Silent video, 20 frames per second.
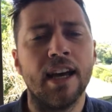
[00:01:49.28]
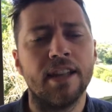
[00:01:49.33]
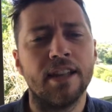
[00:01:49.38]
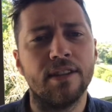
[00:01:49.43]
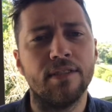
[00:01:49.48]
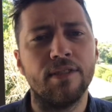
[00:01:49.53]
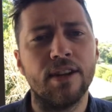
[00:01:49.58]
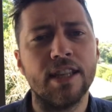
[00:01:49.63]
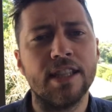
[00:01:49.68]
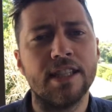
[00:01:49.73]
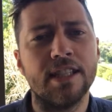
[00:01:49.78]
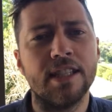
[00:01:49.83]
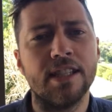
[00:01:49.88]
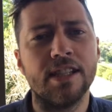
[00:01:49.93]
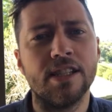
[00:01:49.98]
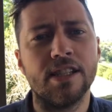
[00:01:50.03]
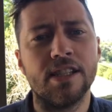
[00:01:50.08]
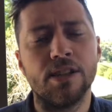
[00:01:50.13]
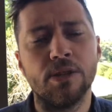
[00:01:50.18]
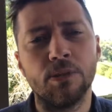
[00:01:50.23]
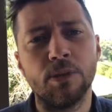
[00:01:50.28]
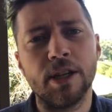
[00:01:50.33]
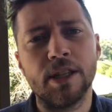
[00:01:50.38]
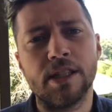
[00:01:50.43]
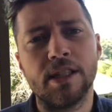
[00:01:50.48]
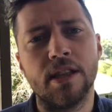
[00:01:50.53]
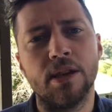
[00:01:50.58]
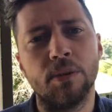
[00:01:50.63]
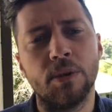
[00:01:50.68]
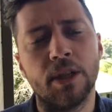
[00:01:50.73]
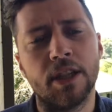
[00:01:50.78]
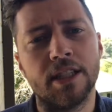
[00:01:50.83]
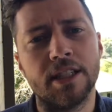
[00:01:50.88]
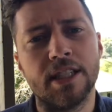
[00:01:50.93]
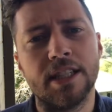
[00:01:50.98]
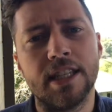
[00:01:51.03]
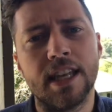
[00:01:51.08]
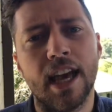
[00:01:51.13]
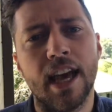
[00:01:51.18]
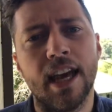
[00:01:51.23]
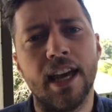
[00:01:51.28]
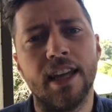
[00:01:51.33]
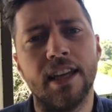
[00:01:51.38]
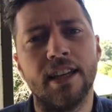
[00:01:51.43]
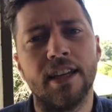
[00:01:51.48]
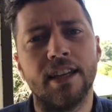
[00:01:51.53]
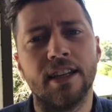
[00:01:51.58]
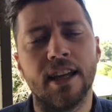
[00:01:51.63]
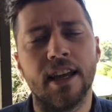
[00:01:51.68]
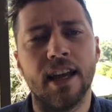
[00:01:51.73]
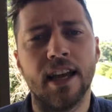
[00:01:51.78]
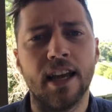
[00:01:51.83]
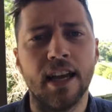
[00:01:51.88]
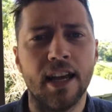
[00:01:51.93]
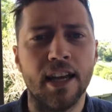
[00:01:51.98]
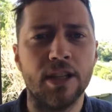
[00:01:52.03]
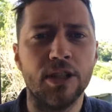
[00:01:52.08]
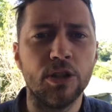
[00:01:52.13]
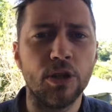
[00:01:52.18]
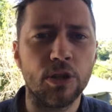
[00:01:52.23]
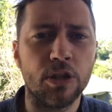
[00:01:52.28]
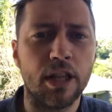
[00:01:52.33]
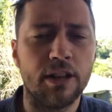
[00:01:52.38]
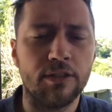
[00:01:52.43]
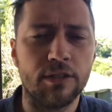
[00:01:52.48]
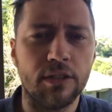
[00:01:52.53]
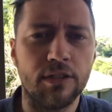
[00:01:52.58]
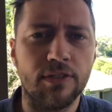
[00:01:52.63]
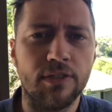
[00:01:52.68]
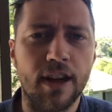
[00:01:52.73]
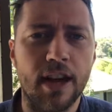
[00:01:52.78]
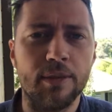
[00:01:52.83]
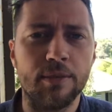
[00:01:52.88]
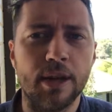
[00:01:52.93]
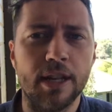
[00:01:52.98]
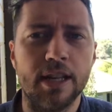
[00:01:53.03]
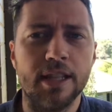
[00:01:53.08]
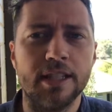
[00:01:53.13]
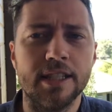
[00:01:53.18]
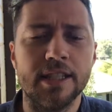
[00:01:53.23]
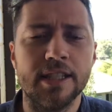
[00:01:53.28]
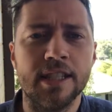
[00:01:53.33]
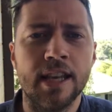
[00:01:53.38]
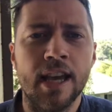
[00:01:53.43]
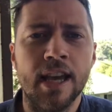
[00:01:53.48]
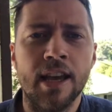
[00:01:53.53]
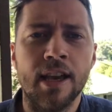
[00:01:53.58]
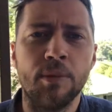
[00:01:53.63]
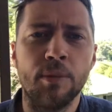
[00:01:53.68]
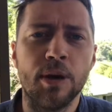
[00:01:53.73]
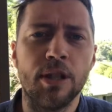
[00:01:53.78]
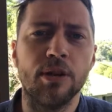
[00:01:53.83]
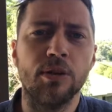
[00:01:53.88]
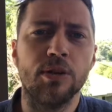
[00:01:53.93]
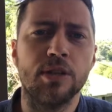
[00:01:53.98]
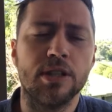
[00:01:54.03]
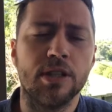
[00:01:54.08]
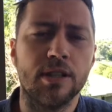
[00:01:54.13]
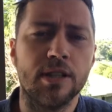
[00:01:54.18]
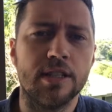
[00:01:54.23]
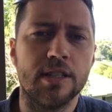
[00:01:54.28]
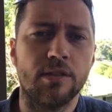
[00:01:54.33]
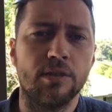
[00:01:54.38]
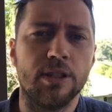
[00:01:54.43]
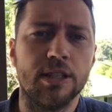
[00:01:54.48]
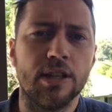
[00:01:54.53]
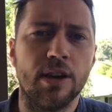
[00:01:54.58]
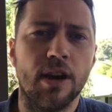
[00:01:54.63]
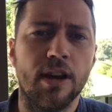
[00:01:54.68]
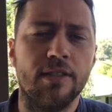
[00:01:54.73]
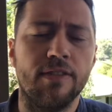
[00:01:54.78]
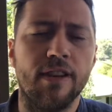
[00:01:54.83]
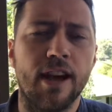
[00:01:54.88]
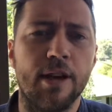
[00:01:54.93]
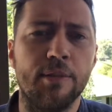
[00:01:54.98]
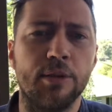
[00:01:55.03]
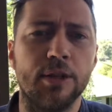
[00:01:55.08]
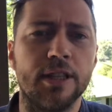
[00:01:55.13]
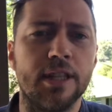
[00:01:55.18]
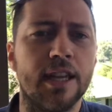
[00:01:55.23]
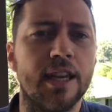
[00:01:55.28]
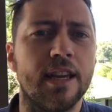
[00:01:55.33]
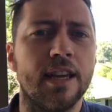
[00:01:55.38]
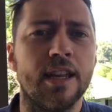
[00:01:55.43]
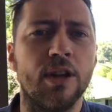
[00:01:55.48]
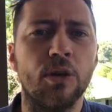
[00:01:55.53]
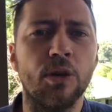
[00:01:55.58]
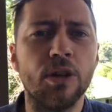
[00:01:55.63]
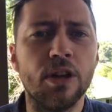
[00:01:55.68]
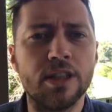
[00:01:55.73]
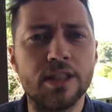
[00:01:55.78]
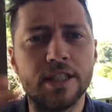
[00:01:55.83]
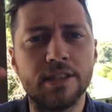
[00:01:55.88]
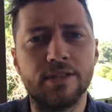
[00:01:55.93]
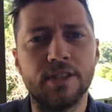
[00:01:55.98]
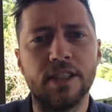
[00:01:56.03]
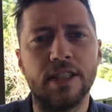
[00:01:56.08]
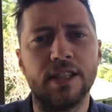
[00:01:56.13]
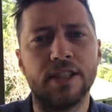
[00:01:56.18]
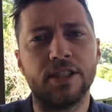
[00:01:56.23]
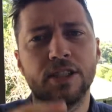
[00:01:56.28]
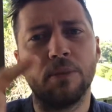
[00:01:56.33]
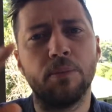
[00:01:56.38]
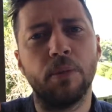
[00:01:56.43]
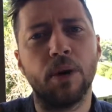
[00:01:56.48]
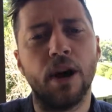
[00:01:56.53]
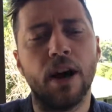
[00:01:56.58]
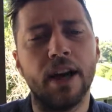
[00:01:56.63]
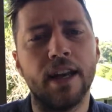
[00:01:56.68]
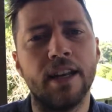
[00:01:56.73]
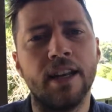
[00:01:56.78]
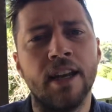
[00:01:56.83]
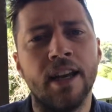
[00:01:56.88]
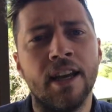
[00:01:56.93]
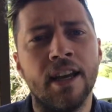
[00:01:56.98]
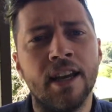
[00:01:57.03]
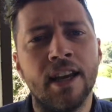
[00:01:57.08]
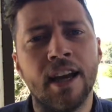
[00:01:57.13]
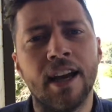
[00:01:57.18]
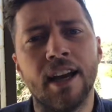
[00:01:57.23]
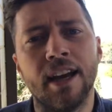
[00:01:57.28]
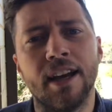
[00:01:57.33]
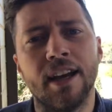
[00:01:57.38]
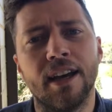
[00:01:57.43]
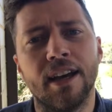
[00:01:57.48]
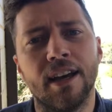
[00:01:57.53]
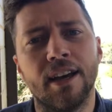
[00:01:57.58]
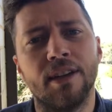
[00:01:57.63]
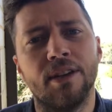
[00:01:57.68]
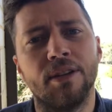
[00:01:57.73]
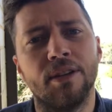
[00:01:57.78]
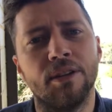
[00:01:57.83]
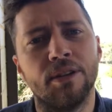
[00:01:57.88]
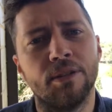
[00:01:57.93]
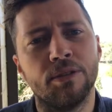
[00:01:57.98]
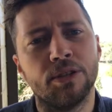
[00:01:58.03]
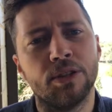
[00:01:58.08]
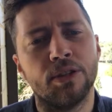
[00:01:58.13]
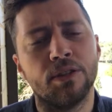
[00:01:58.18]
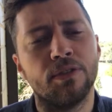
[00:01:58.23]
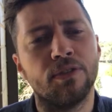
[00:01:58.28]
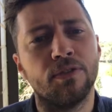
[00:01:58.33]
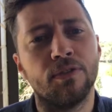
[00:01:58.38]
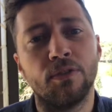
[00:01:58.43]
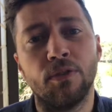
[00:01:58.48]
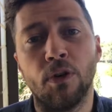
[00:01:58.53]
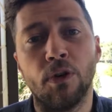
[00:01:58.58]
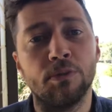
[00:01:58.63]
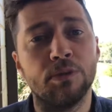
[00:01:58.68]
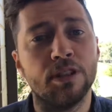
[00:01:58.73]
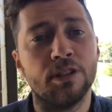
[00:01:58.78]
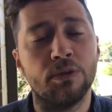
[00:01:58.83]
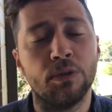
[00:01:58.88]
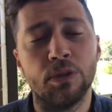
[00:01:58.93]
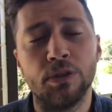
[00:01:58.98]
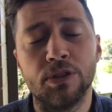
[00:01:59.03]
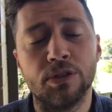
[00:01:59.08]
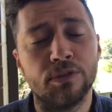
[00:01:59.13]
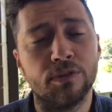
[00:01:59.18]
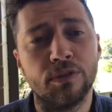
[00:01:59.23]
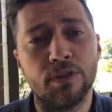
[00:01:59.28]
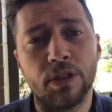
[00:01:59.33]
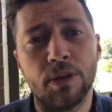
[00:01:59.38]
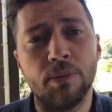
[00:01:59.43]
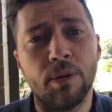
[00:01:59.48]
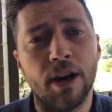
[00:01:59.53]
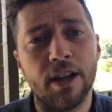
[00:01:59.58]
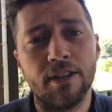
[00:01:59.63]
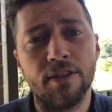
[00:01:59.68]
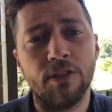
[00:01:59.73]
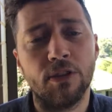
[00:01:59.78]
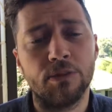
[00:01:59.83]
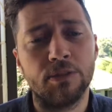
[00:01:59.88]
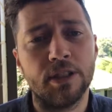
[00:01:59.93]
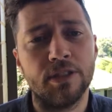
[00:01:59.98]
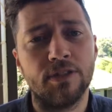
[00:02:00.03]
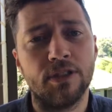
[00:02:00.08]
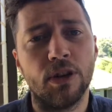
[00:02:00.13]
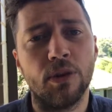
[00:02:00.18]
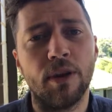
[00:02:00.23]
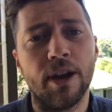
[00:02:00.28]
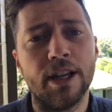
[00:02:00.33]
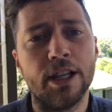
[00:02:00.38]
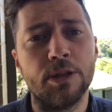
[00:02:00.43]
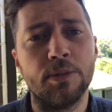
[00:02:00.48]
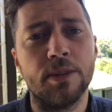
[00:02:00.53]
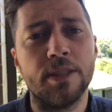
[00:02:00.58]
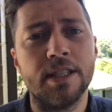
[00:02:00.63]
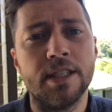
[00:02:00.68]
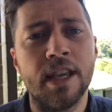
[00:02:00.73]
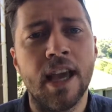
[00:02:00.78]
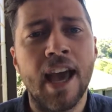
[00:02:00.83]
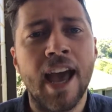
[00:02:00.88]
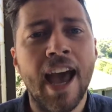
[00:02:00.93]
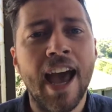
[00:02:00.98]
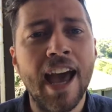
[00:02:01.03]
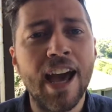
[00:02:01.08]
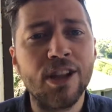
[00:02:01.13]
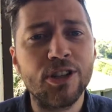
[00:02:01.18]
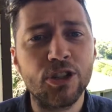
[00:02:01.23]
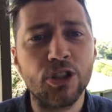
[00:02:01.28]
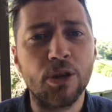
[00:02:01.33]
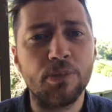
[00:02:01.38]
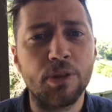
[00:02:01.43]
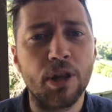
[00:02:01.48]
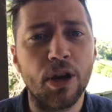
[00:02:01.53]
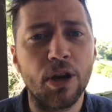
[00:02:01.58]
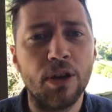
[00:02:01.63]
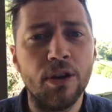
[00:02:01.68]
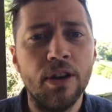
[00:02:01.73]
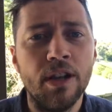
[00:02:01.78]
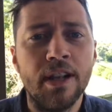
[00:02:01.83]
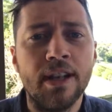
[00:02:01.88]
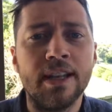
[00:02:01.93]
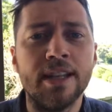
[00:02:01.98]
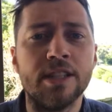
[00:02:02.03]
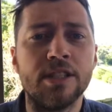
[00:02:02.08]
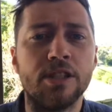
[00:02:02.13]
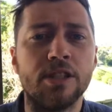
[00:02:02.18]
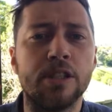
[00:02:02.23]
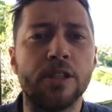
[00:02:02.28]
the investors, the risk they're willing to take, and your level of farm readiness, and whether also there's a retired farmer in there. And all those different things combine to form different arrangements. Our job though is to